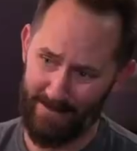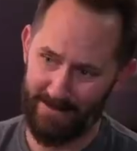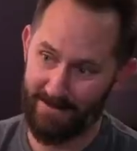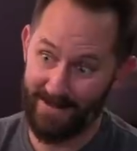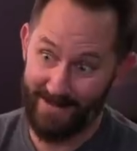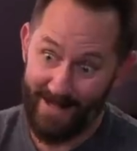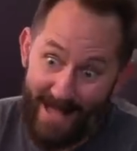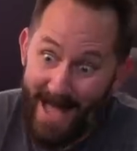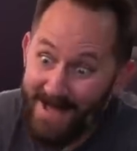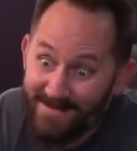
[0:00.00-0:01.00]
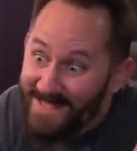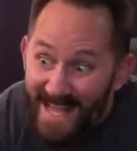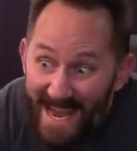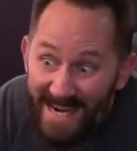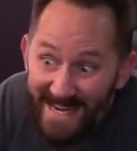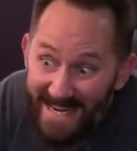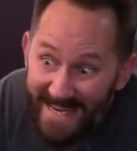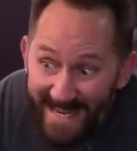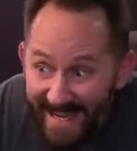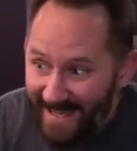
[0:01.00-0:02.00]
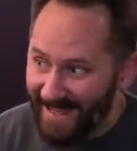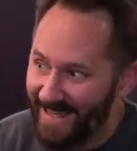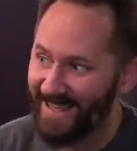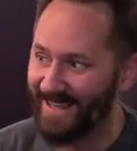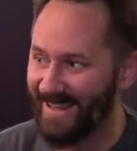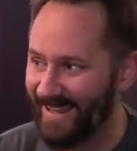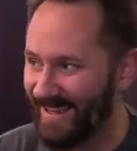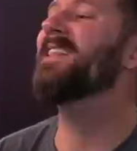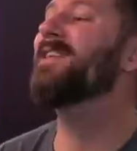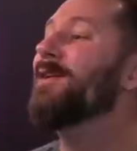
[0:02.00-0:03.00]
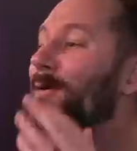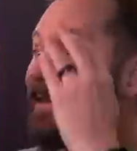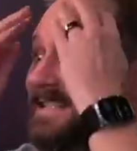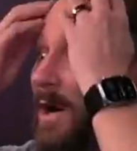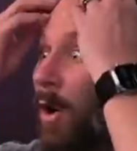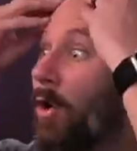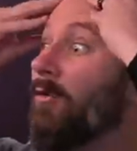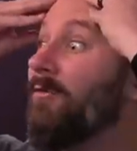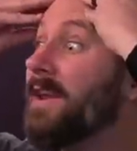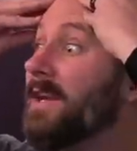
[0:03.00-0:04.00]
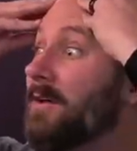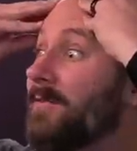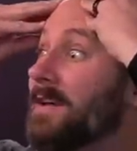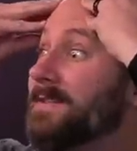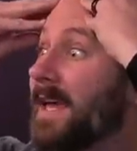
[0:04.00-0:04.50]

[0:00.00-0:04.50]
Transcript: And you're just like, I'm zany. You know what this whole video feels